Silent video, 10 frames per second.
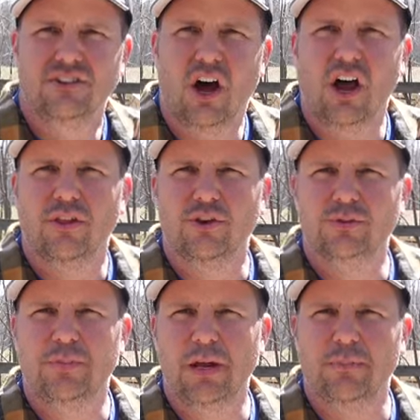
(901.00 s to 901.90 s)
To all those
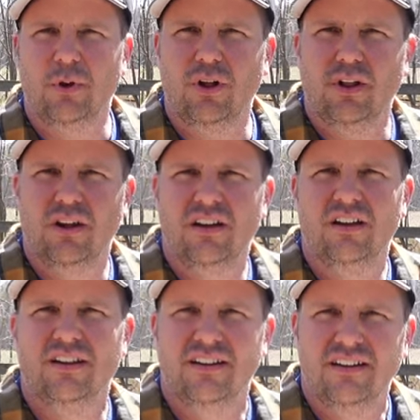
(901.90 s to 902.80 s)
people
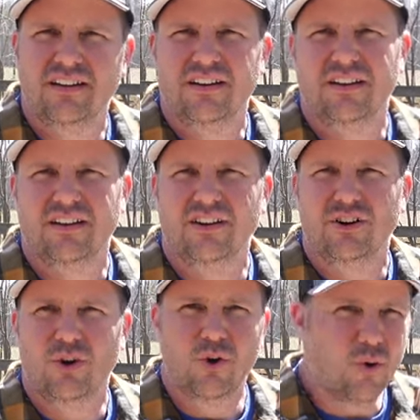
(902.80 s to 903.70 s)

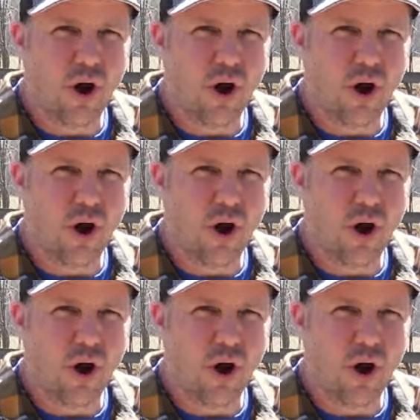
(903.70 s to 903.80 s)
who